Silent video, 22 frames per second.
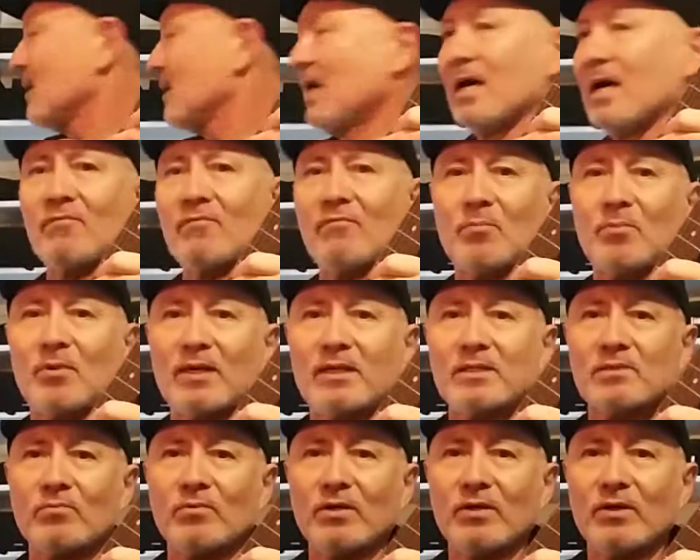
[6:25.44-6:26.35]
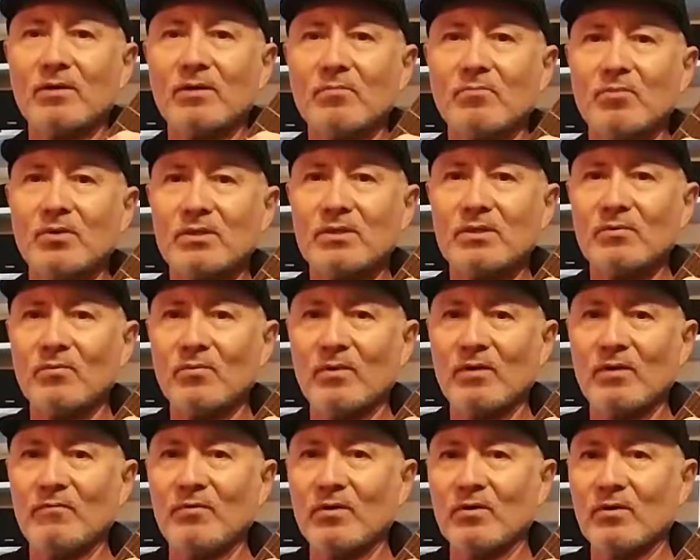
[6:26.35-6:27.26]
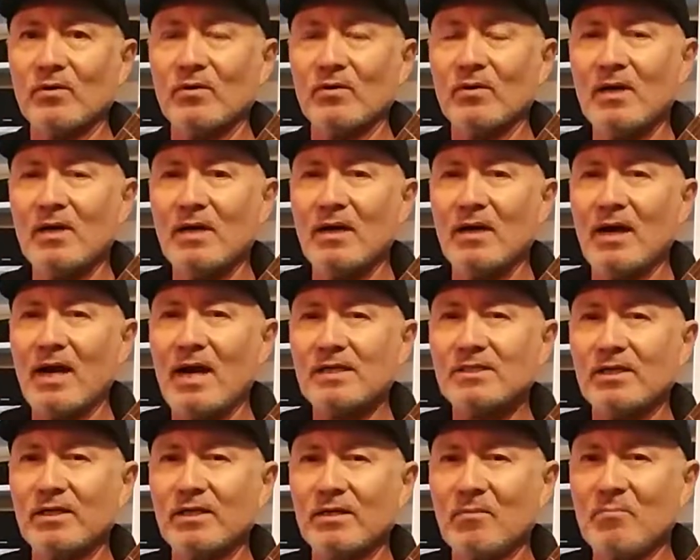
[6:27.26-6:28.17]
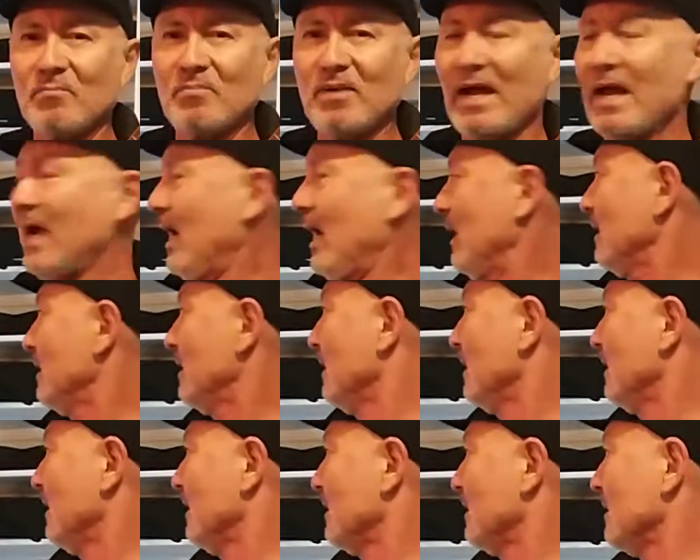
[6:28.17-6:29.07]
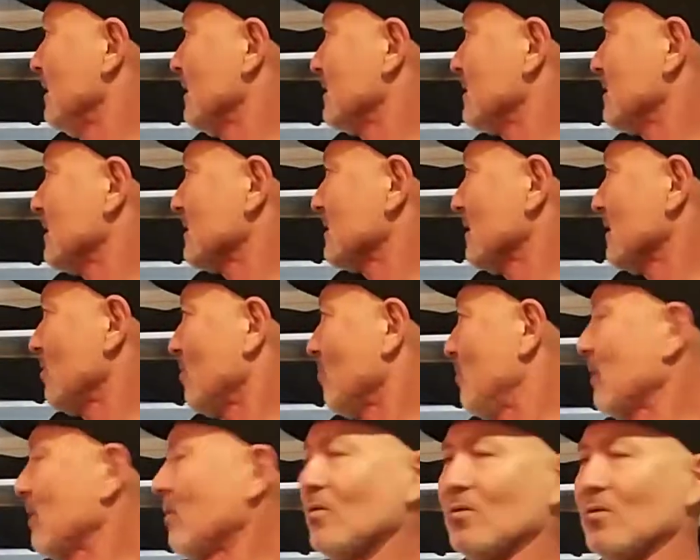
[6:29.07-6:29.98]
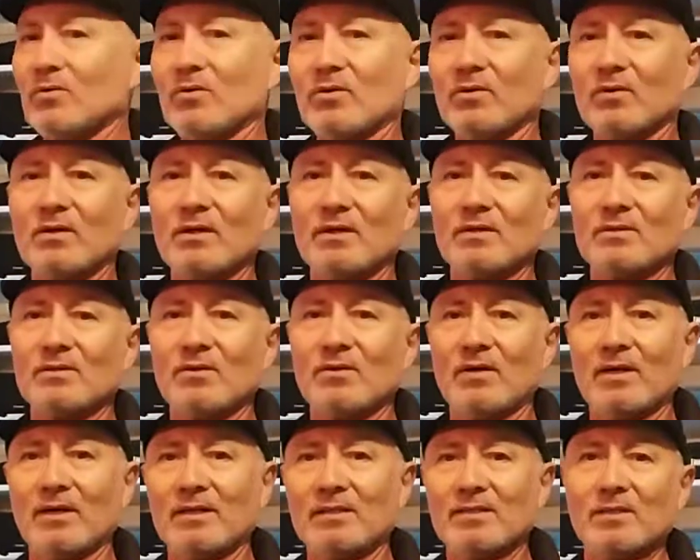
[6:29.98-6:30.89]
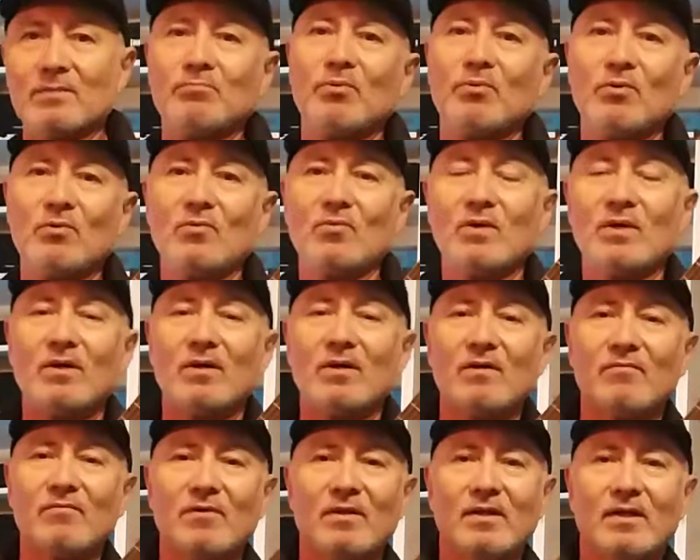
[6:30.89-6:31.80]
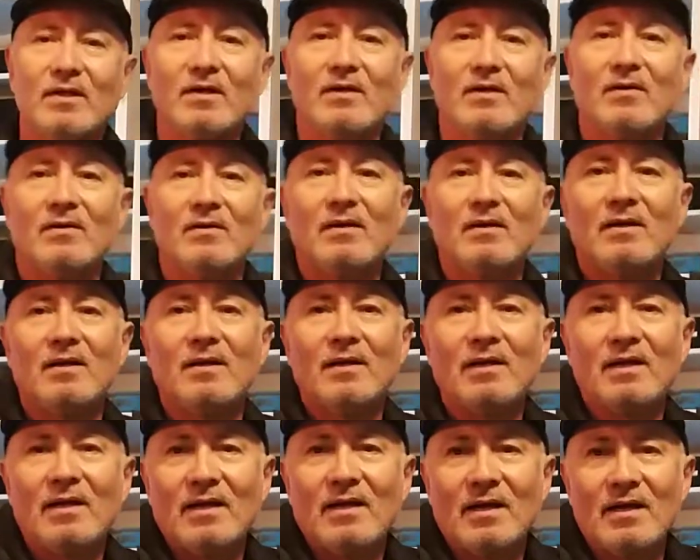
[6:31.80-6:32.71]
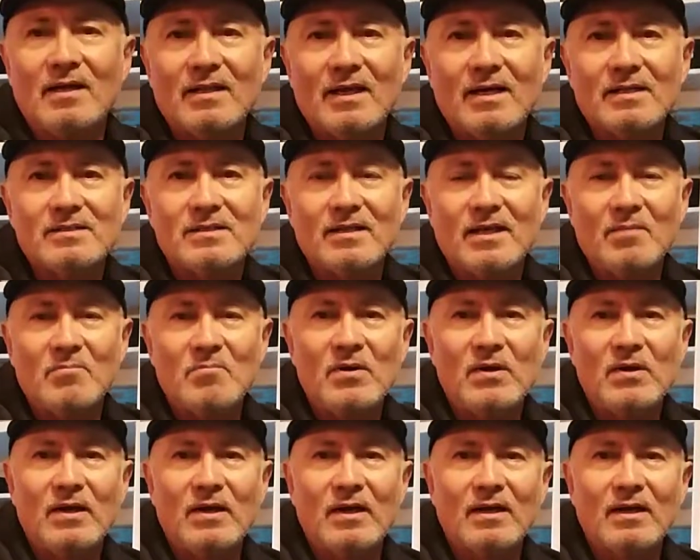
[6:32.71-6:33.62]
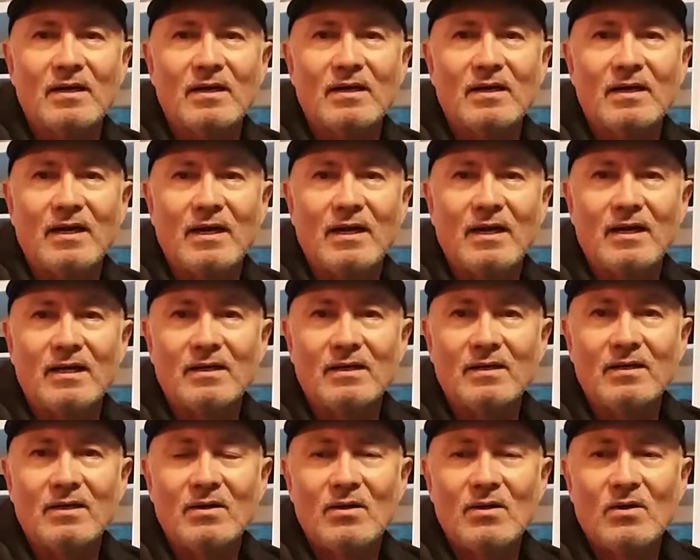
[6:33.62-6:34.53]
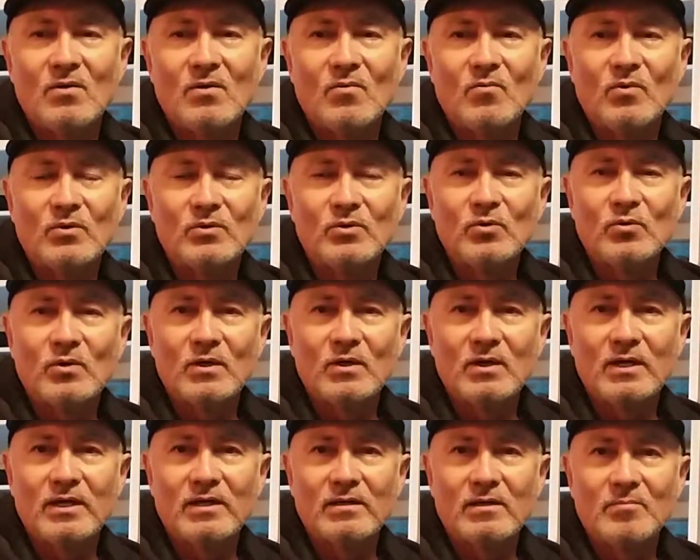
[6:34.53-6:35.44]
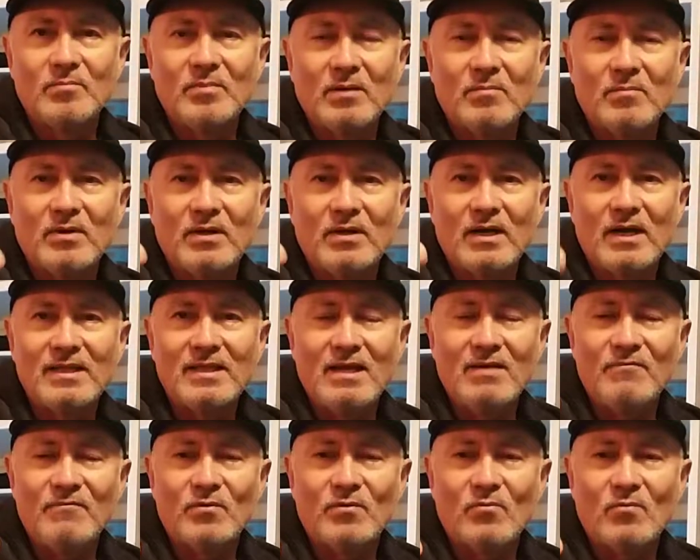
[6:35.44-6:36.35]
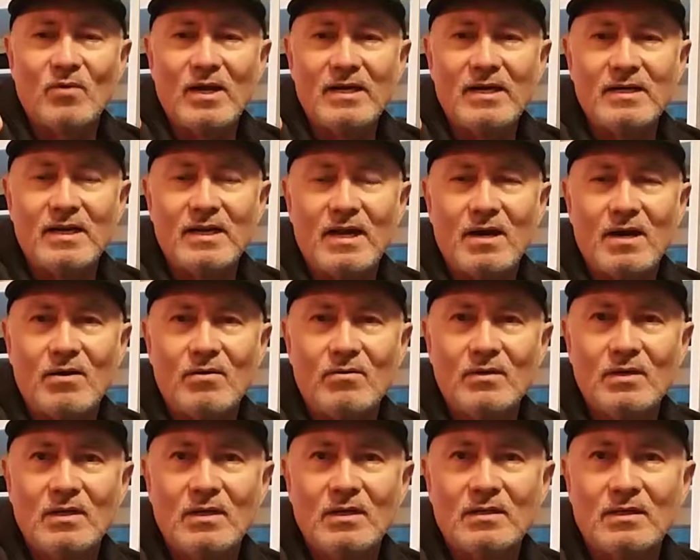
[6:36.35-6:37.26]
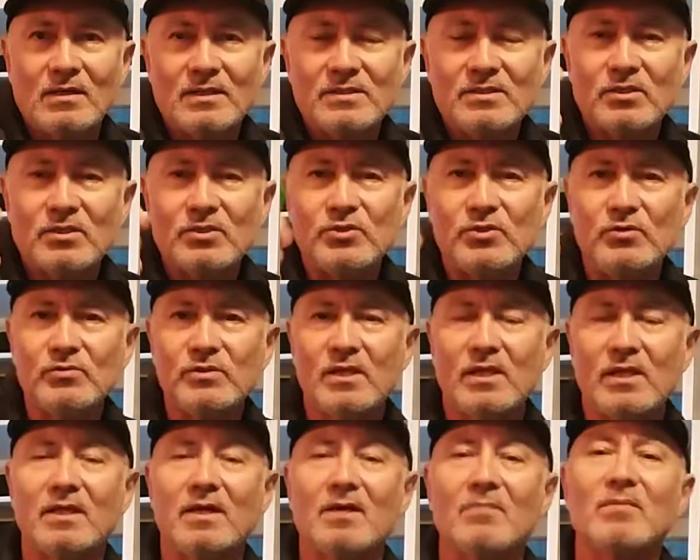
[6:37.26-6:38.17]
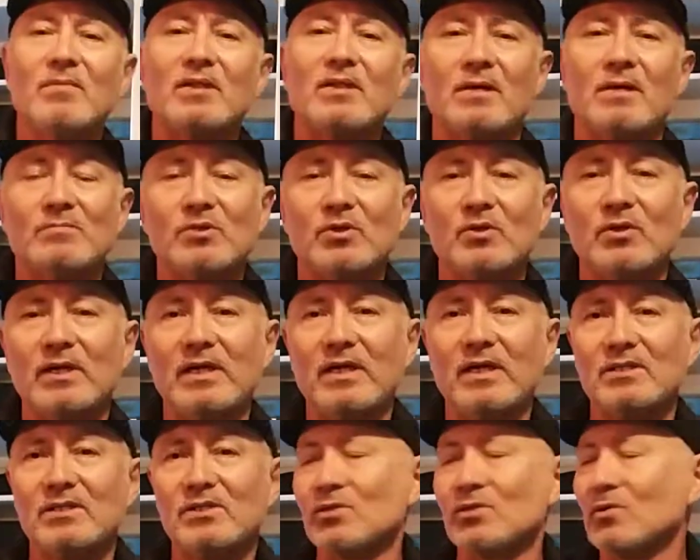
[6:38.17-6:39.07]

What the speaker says: kind of a place where you can put, if you're actually in a band, this is a little pick holder, and so I can just pull one off of there, and that's a pick. And we'll do a little bit, but I think for right now, let's just use the thumb. The thumb's going to get